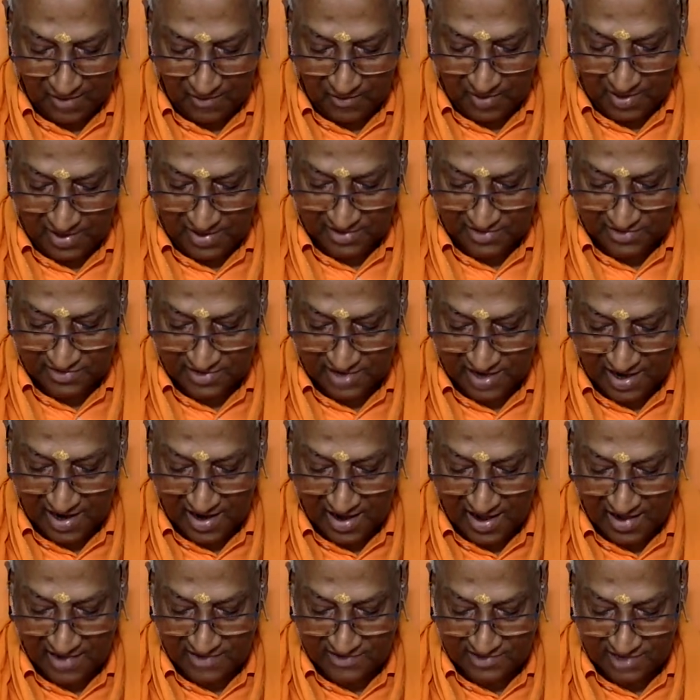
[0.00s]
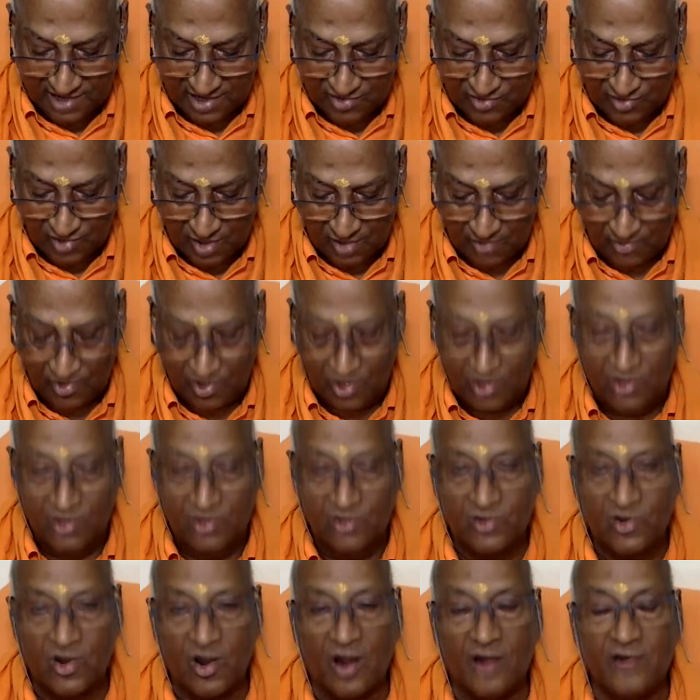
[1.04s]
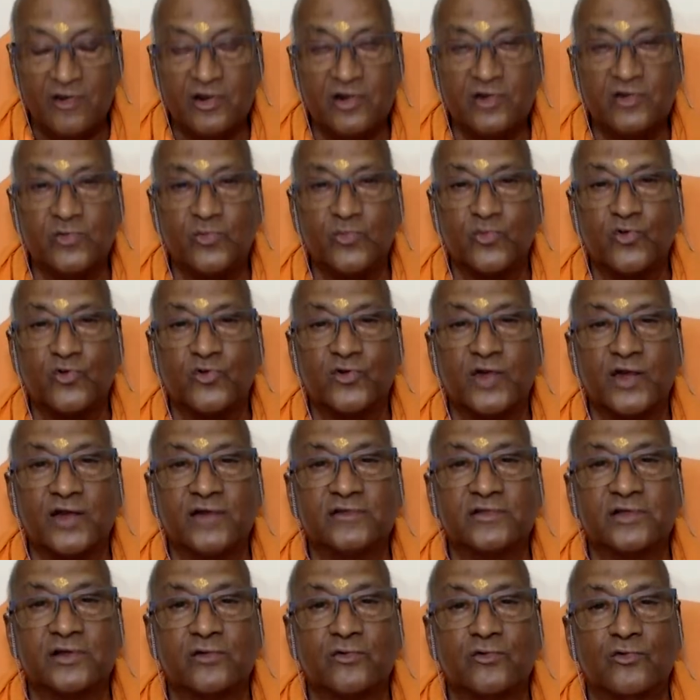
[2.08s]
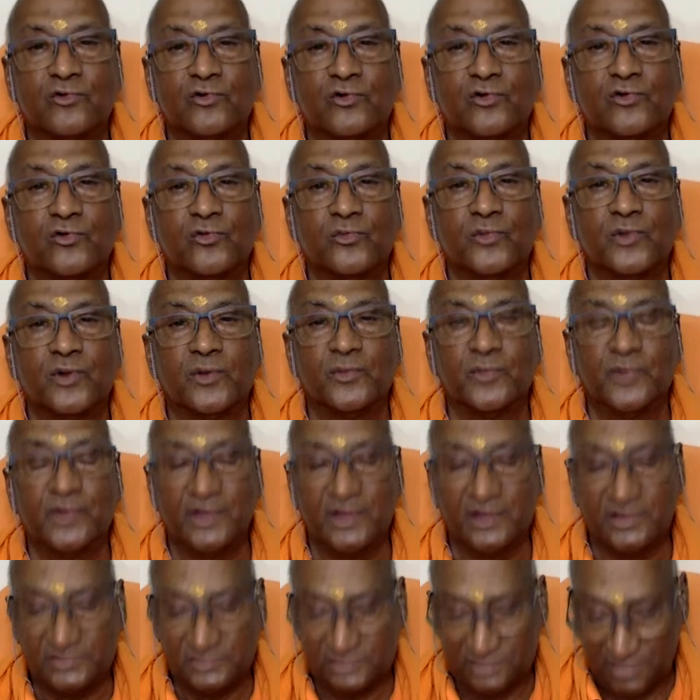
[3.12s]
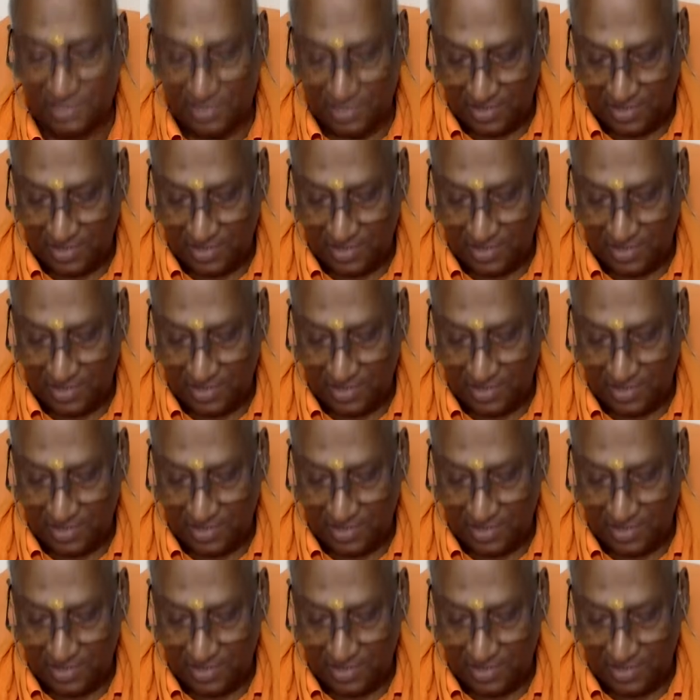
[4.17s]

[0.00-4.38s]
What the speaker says: Paritranaya sadhana. In order to protect the good human beings,